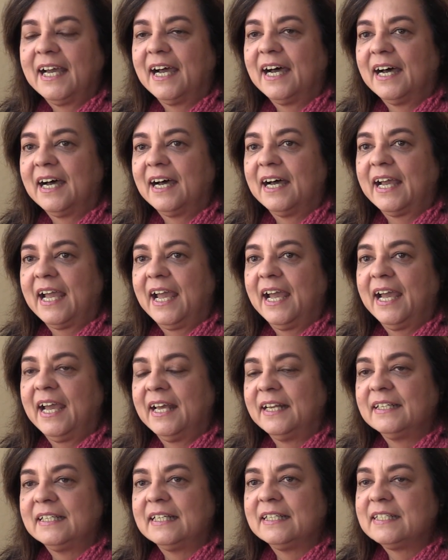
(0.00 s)
Uh,
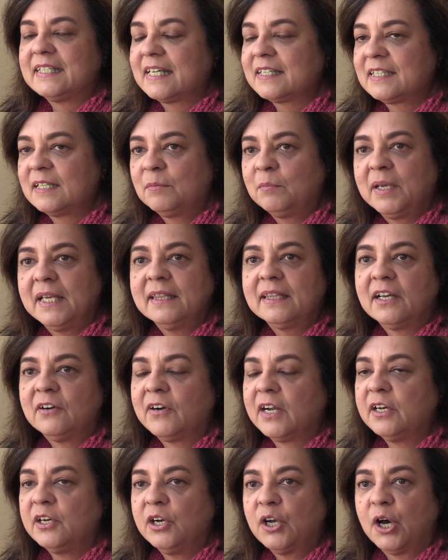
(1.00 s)
and it doesn't mean
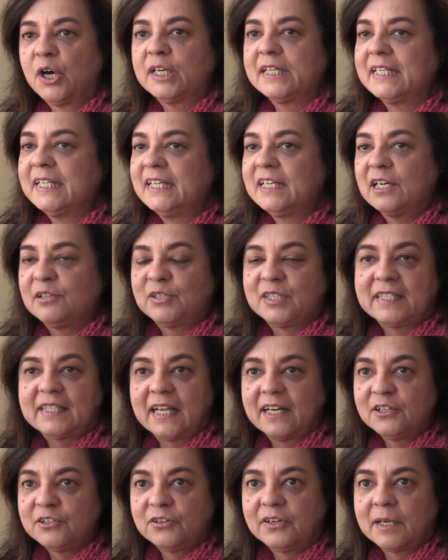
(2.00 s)
there are not
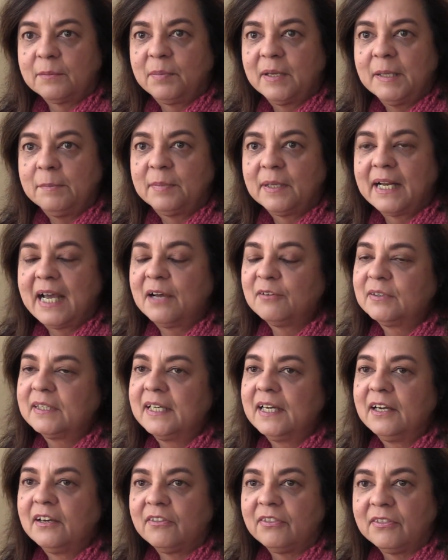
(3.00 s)
egocentric people out
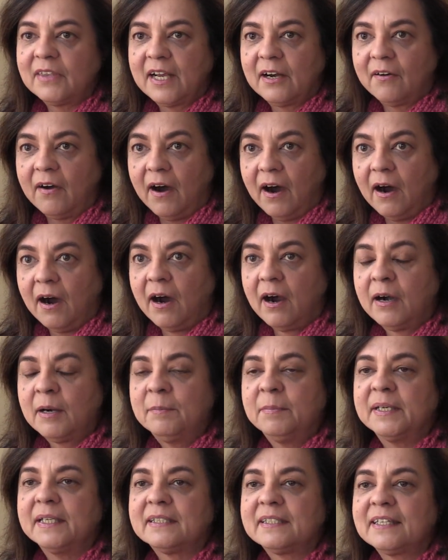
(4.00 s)
there. There are,
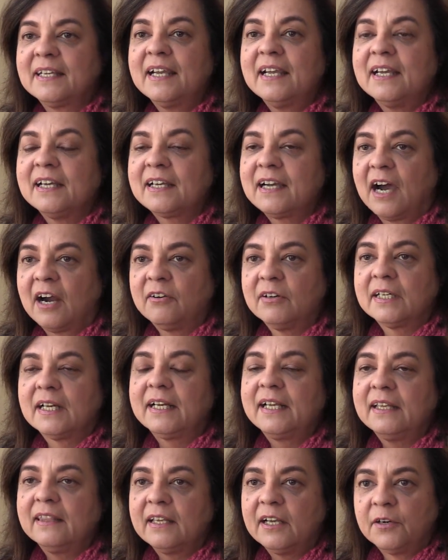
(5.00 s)
but
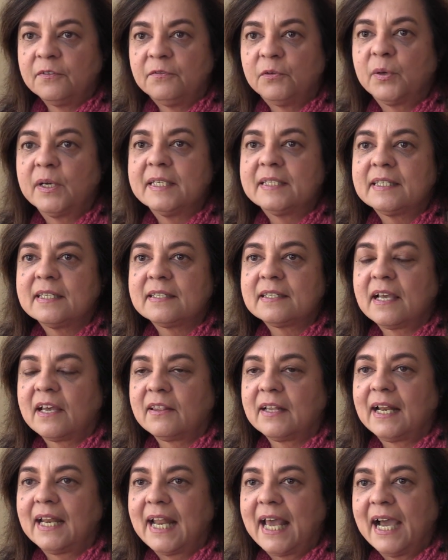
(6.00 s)
currently their voices are
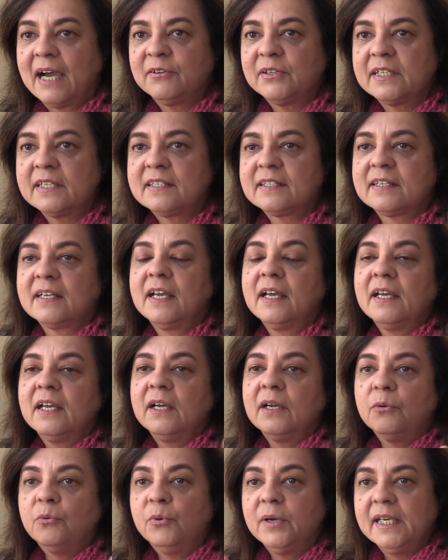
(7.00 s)
the loudest.
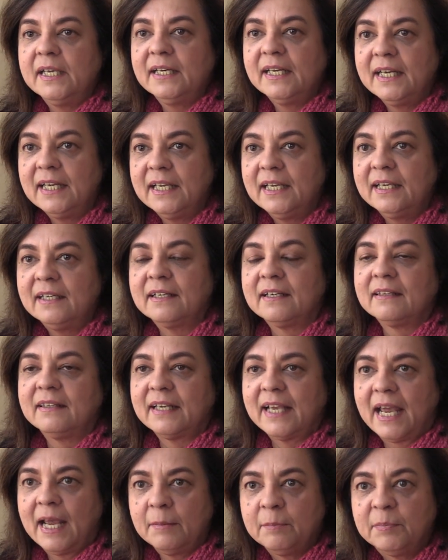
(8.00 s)
We need
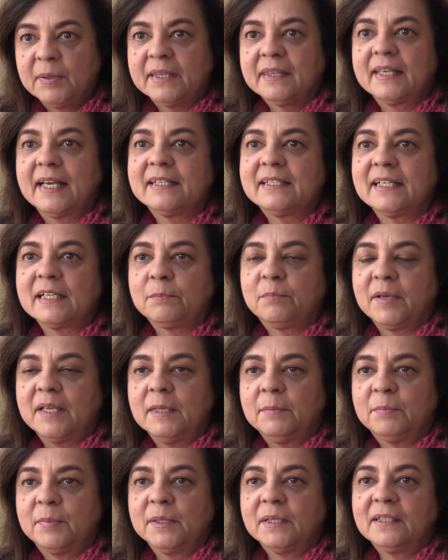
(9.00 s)
the empathetic
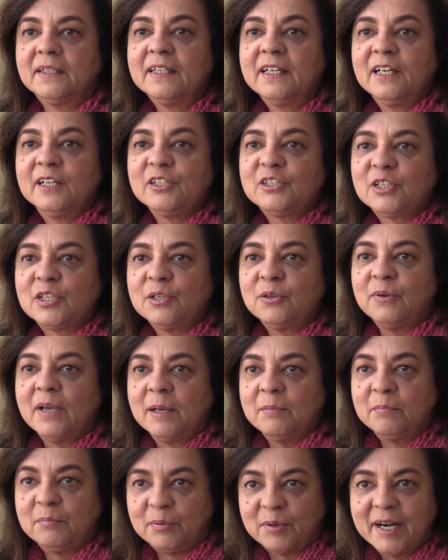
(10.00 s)
people to
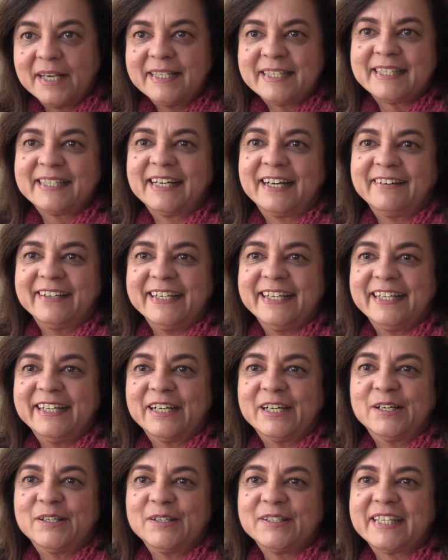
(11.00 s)
embrace their
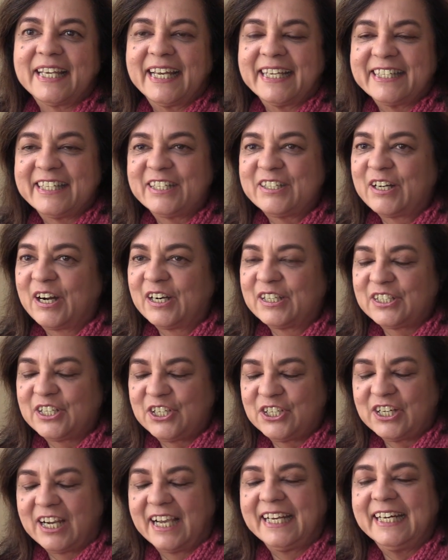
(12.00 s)
egos and start
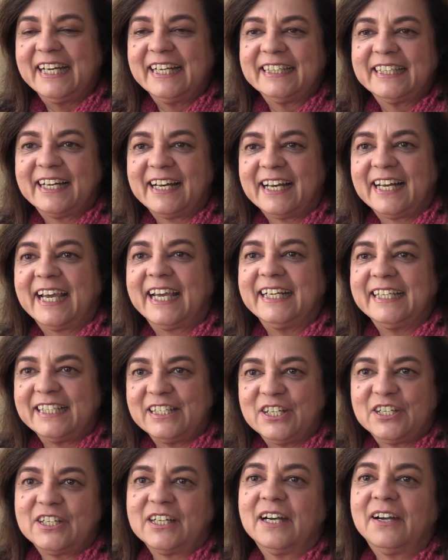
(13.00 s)
shining their light
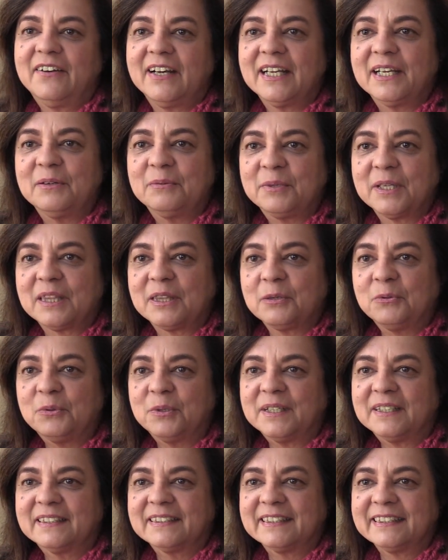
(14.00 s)
and sharing it with the
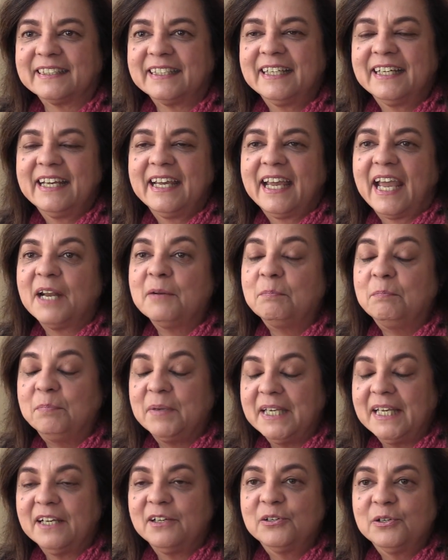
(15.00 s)
world and
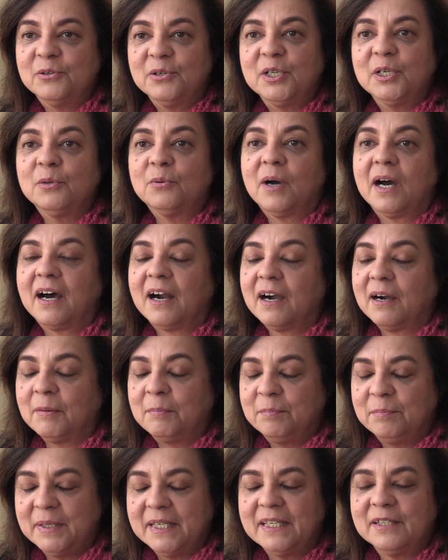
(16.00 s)
being who you are,
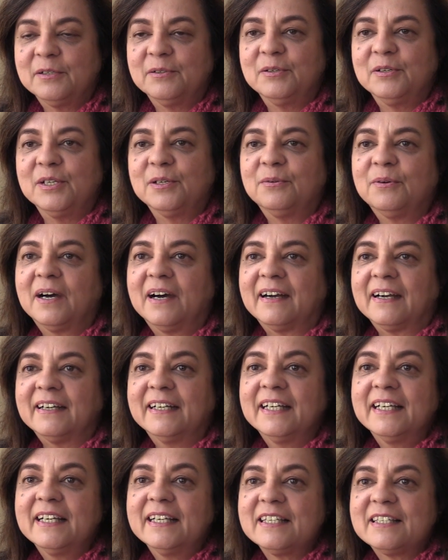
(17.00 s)
be who you are.
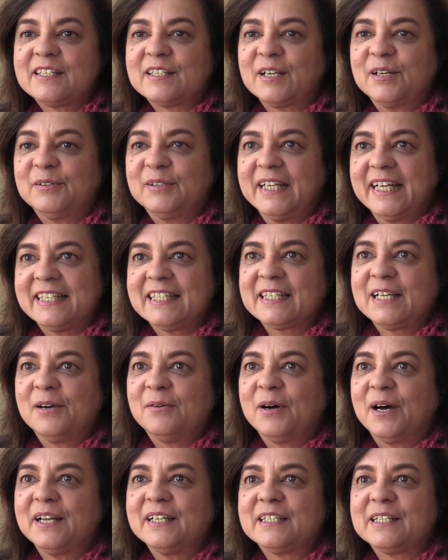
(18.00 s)
So let's
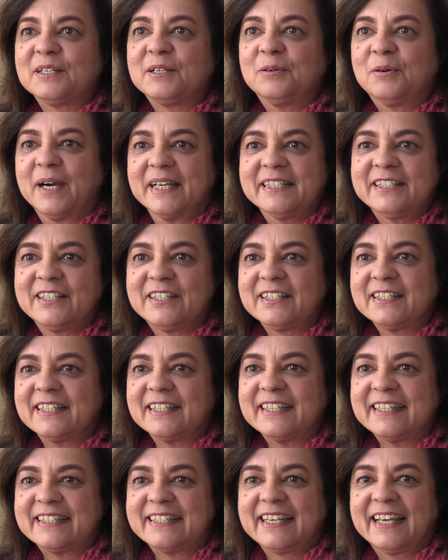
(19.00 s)
go on to
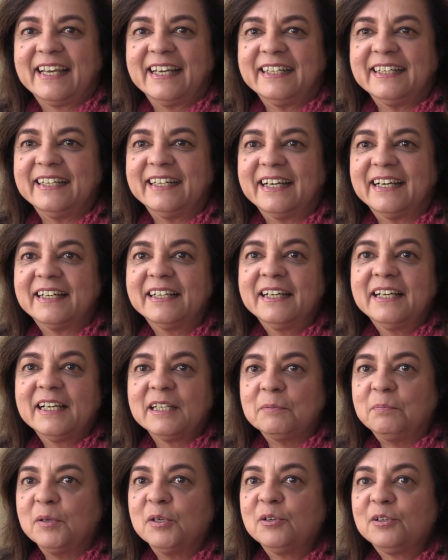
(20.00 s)
questions. And uh,
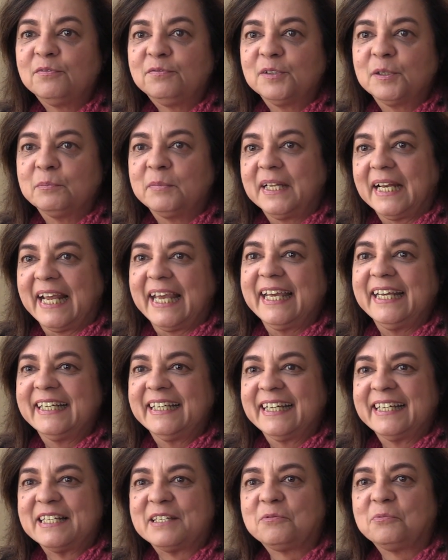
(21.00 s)
the beautiful
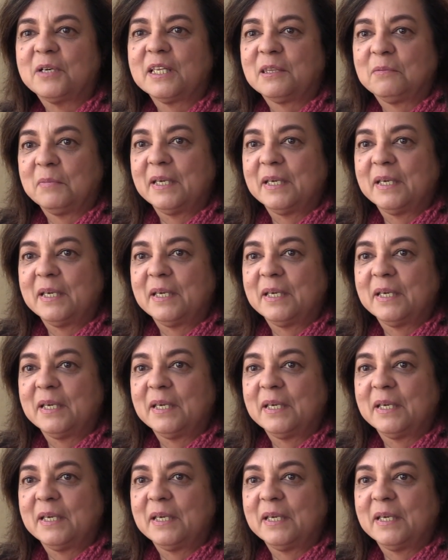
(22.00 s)
Milena is with